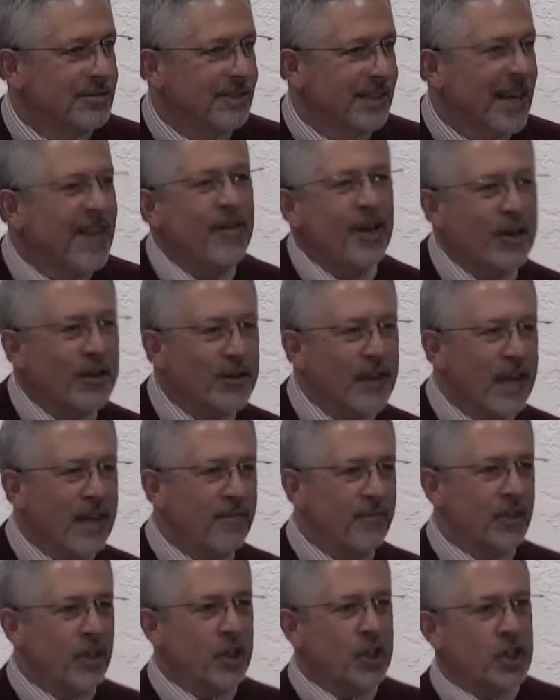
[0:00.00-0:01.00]
I've heard
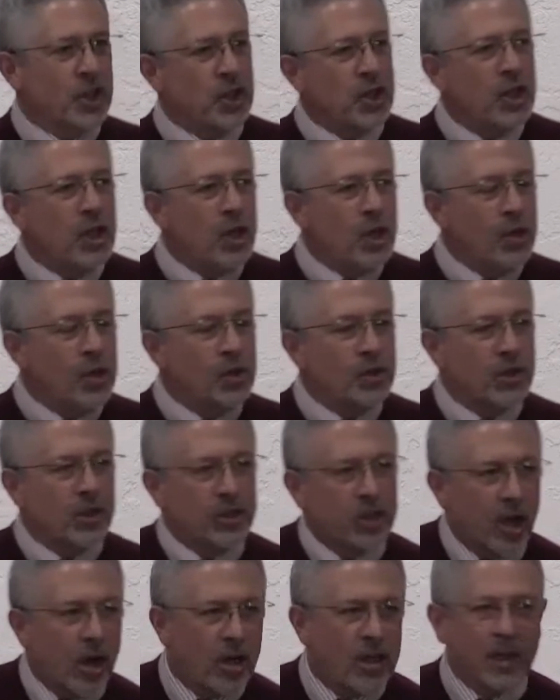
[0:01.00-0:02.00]
that verse used to
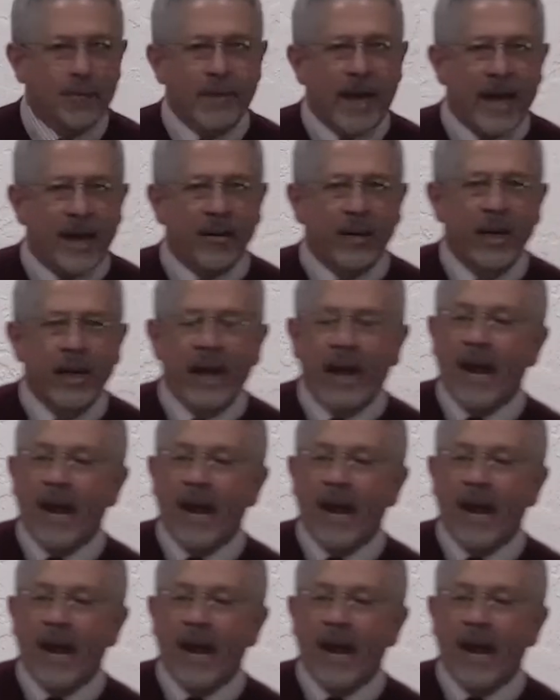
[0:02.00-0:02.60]
talk about